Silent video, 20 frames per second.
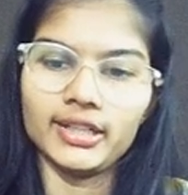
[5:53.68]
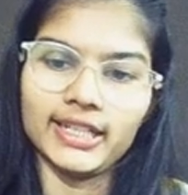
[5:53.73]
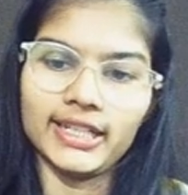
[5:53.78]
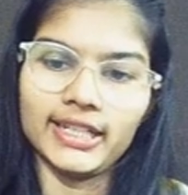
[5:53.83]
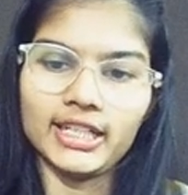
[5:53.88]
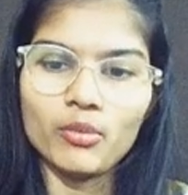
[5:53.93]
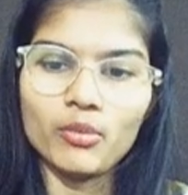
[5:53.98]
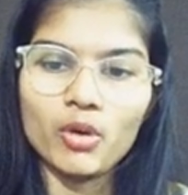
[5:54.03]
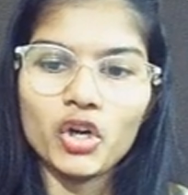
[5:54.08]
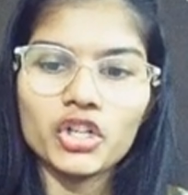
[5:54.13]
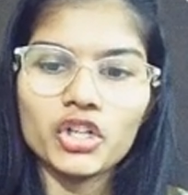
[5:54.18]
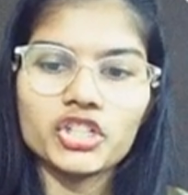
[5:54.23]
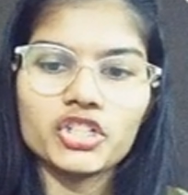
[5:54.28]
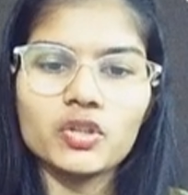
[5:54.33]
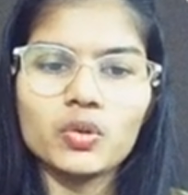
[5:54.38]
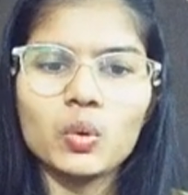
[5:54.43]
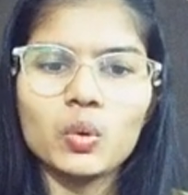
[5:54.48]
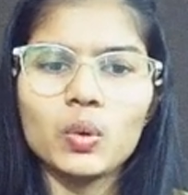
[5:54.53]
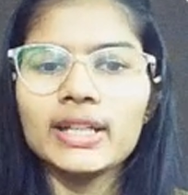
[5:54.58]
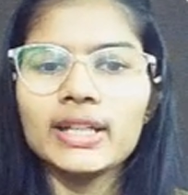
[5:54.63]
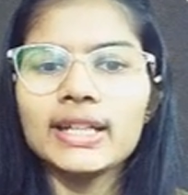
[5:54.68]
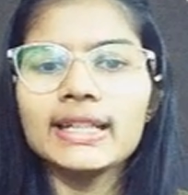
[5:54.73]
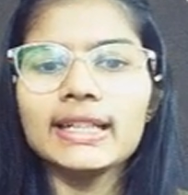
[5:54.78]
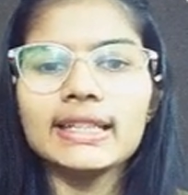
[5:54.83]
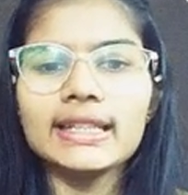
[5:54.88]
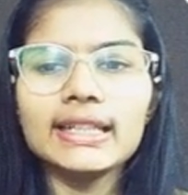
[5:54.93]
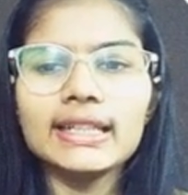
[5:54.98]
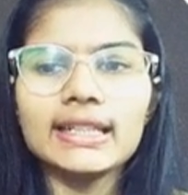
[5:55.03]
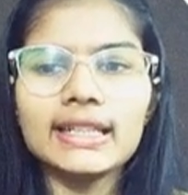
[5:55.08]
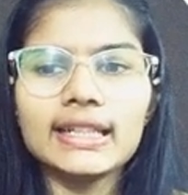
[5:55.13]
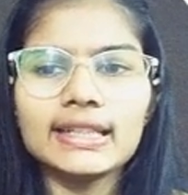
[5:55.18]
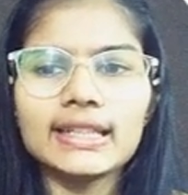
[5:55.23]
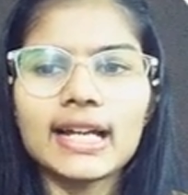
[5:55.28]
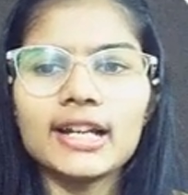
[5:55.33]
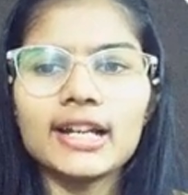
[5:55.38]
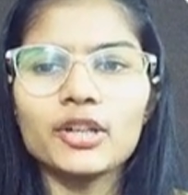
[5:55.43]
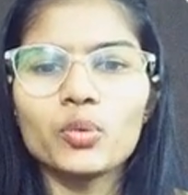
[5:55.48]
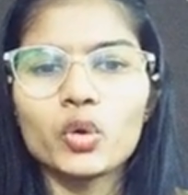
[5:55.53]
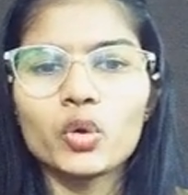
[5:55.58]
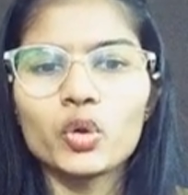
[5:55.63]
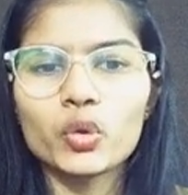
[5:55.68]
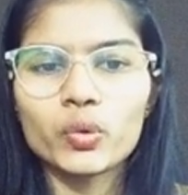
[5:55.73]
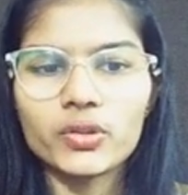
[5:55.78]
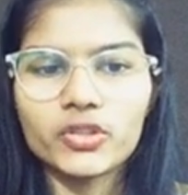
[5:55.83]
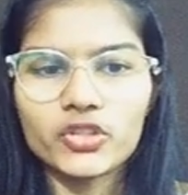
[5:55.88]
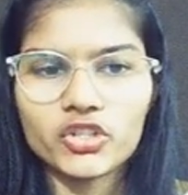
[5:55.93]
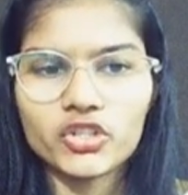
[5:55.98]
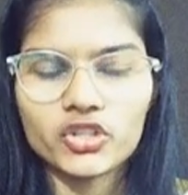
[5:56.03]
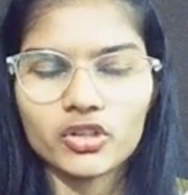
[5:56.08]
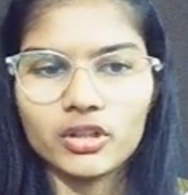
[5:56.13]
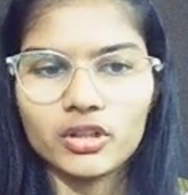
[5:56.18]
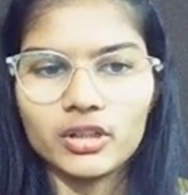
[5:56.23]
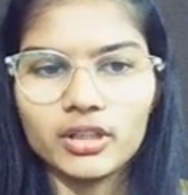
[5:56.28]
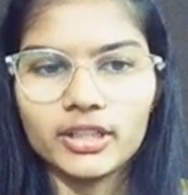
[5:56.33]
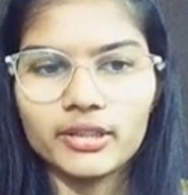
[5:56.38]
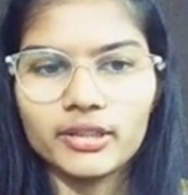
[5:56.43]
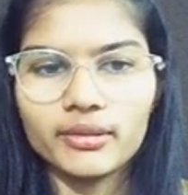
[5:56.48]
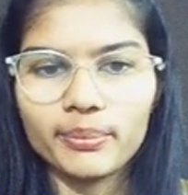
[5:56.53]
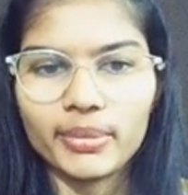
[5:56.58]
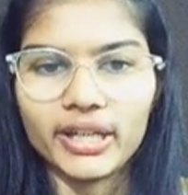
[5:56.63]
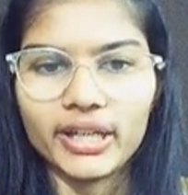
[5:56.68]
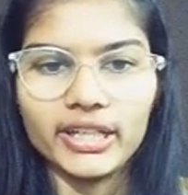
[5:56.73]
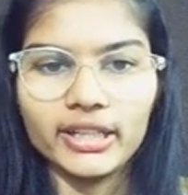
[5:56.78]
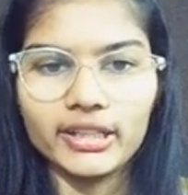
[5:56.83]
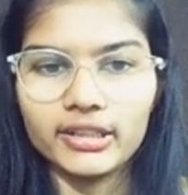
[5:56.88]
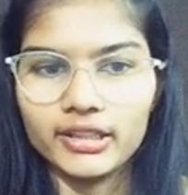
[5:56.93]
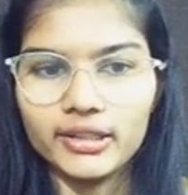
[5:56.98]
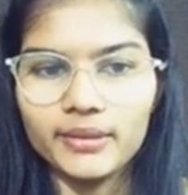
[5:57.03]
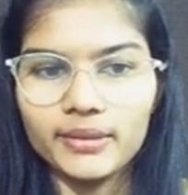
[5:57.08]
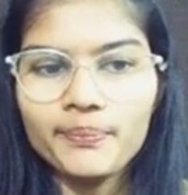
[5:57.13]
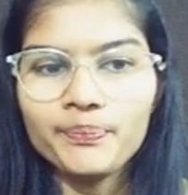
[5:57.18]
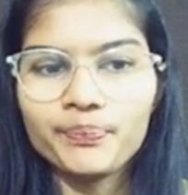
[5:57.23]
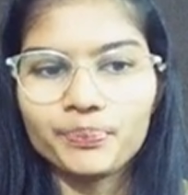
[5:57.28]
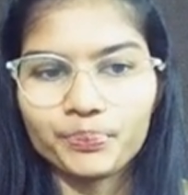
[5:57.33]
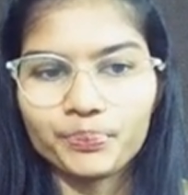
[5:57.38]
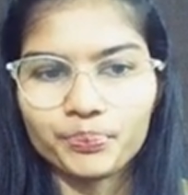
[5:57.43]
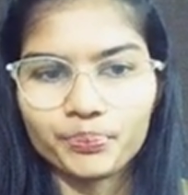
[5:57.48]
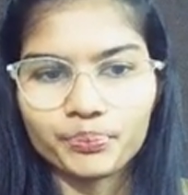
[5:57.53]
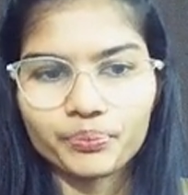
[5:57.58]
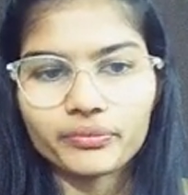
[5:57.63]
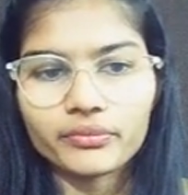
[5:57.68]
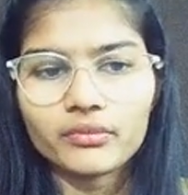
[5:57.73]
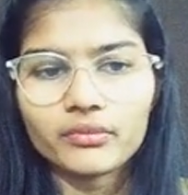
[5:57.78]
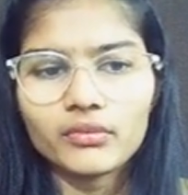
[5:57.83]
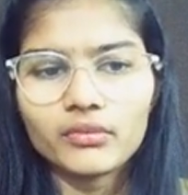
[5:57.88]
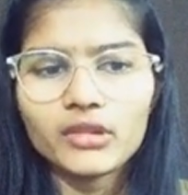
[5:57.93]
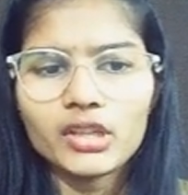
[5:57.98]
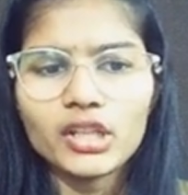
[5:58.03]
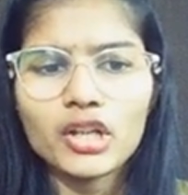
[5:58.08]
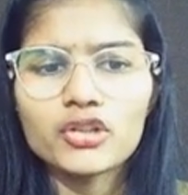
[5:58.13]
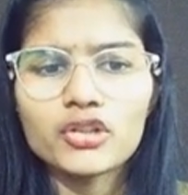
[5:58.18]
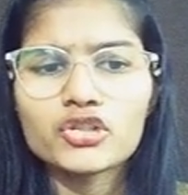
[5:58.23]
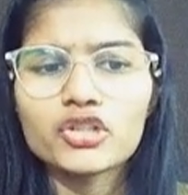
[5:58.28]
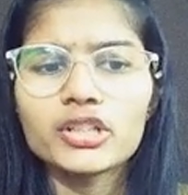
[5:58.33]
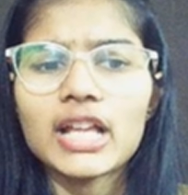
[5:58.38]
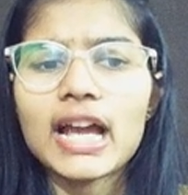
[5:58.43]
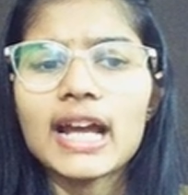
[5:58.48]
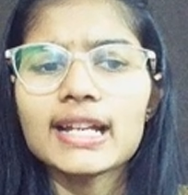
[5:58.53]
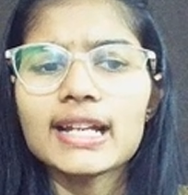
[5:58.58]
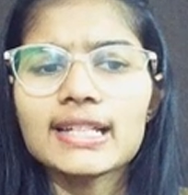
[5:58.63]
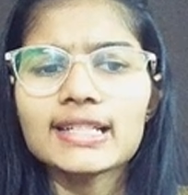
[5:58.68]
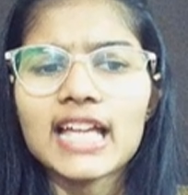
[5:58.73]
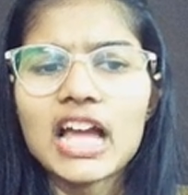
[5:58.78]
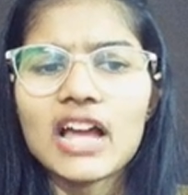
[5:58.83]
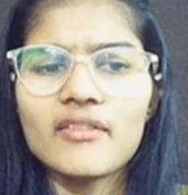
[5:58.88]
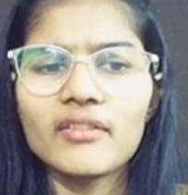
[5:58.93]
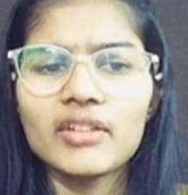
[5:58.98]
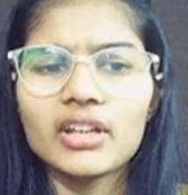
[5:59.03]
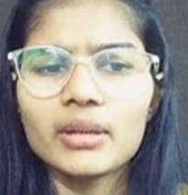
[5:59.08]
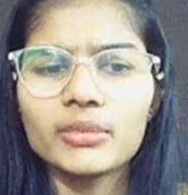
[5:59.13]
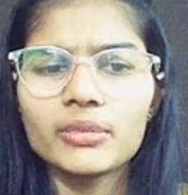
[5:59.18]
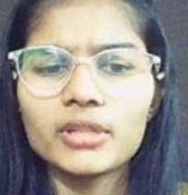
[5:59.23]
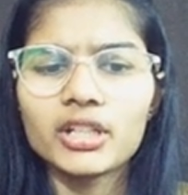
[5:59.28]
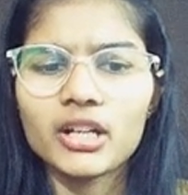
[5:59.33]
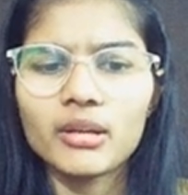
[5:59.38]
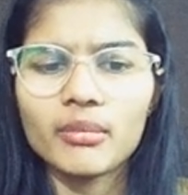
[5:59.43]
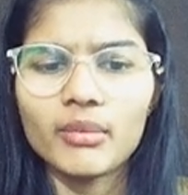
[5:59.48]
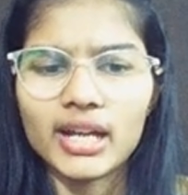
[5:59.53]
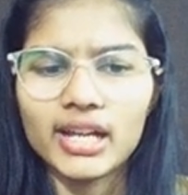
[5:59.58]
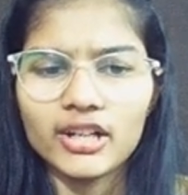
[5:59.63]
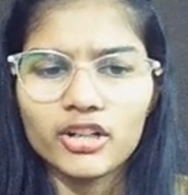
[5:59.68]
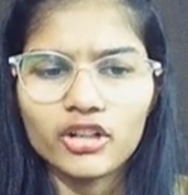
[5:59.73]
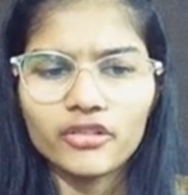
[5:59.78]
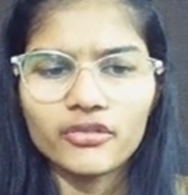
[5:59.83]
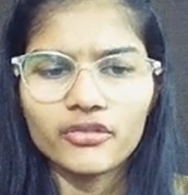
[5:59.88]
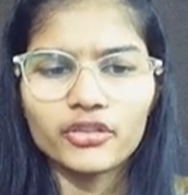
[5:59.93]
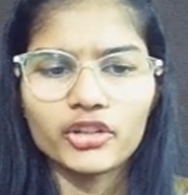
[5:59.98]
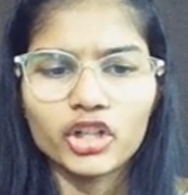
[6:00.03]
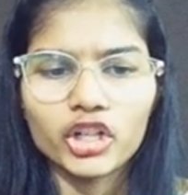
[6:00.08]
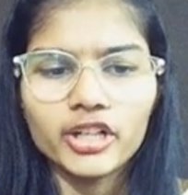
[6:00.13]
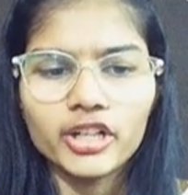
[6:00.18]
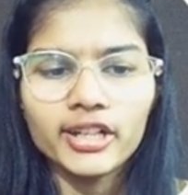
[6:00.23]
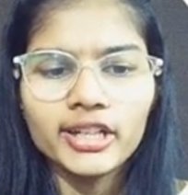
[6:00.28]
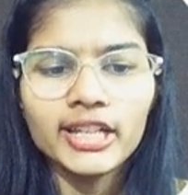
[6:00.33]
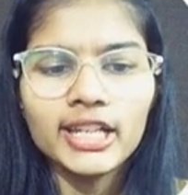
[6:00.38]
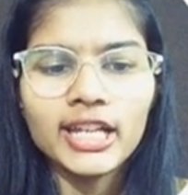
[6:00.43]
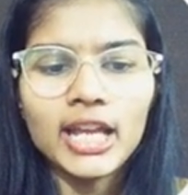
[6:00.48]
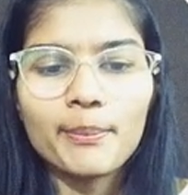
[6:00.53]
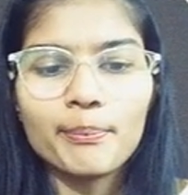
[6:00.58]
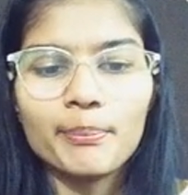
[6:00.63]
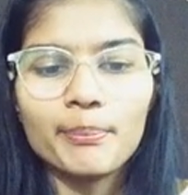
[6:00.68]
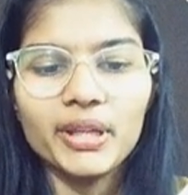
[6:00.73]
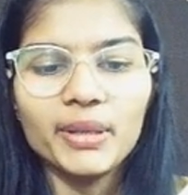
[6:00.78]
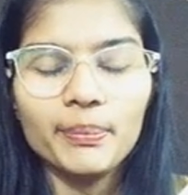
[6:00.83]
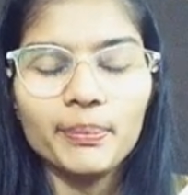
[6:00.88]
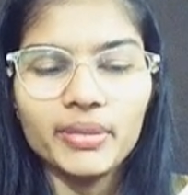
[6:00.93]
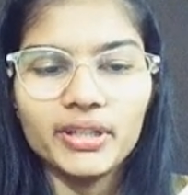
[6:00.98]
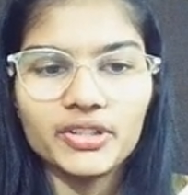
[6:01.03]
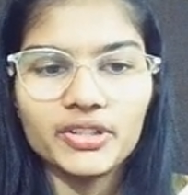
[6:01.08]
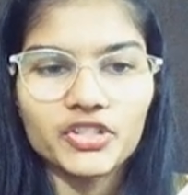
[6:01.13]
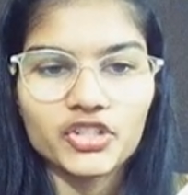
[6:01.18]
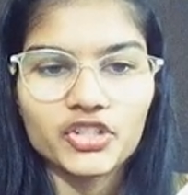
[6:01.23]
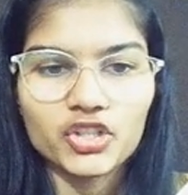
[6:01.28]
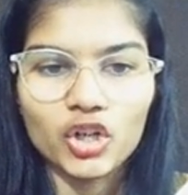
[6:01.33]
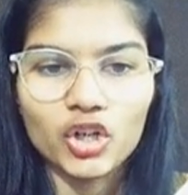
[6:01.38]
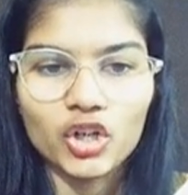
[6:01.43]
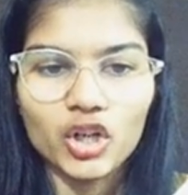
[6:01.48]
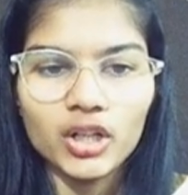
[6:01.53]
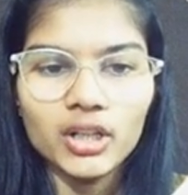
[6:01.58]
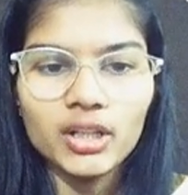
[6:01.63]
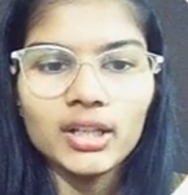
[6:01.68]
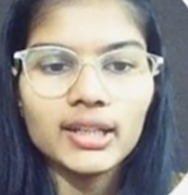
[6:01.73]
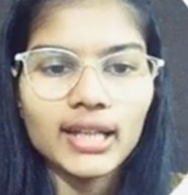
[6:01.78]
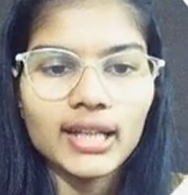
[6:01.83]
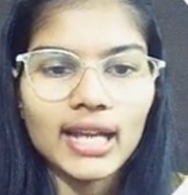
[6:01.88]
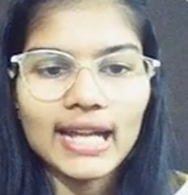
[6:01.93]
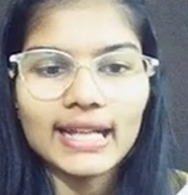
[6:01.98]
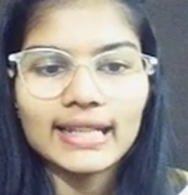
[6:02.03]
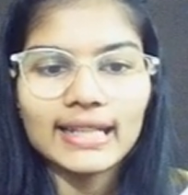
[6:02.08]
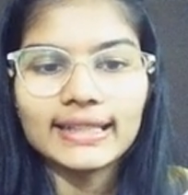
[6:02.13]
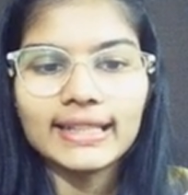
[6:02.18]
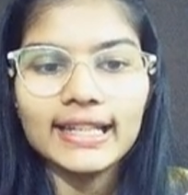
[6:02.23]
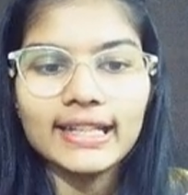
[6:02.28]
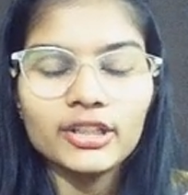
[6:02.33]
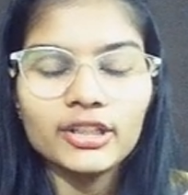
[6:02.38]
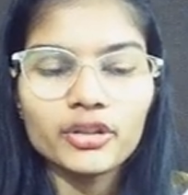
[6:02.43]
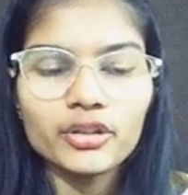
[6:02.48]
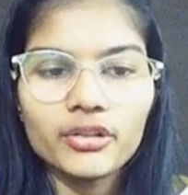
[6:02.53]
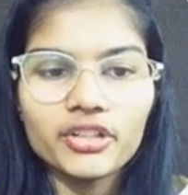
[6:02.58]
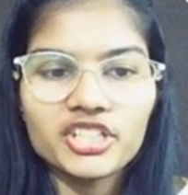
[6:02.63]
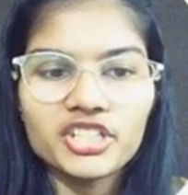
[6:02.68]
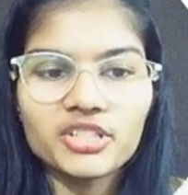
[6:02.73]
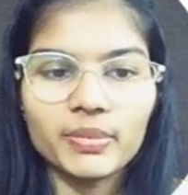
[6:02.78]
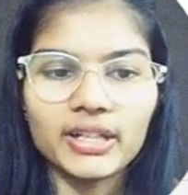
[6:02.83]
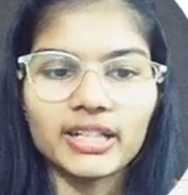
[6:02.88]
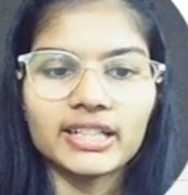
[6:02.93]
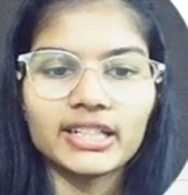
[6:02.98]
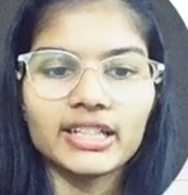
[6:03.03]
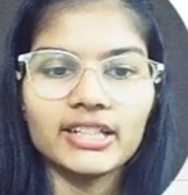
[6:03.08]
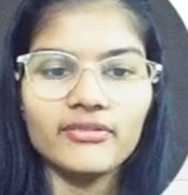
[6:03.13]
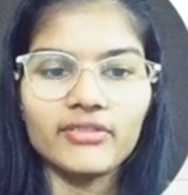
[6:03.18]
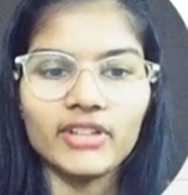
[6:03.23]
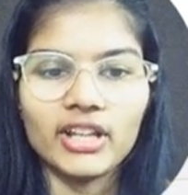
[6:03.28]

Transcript: any module, anything like that you want to install in Python, so that is having up the command of your pip install and then your respective